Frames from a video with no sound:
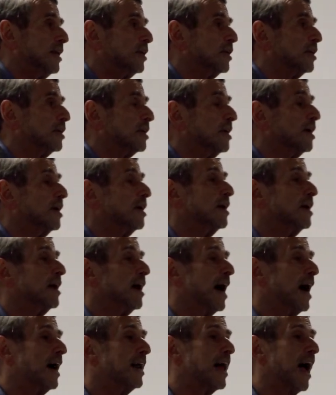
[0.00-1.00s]
in
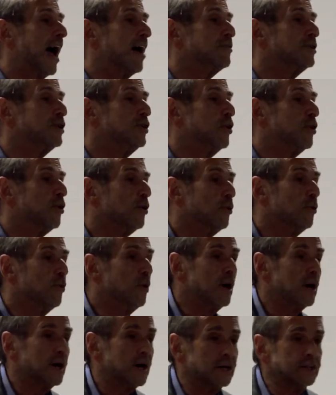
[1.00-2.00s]
and having your
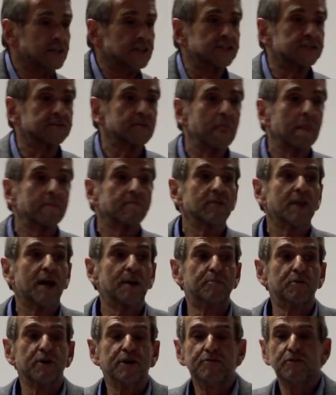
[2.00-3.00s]
words
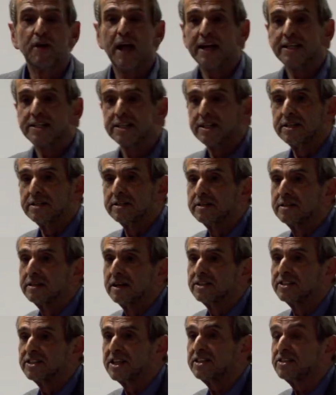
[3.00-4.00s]
abbreviated
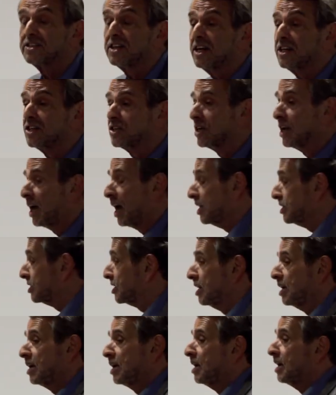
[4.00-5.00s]
and
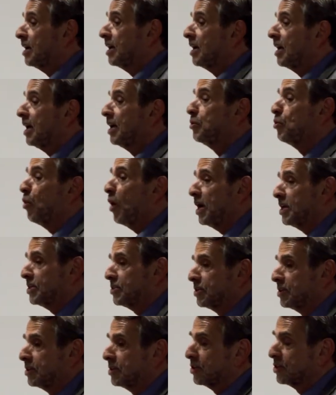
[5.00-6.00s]
sensationalized in
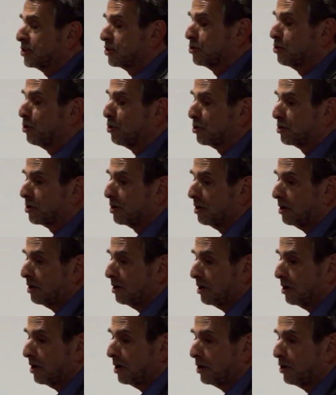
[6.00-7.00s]
ways that distort
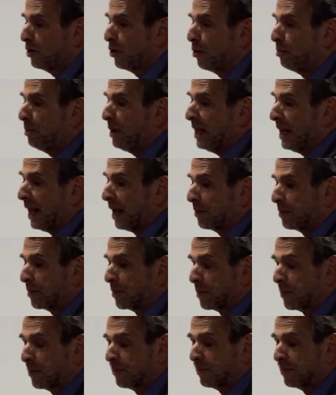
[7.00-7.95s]
your meaning.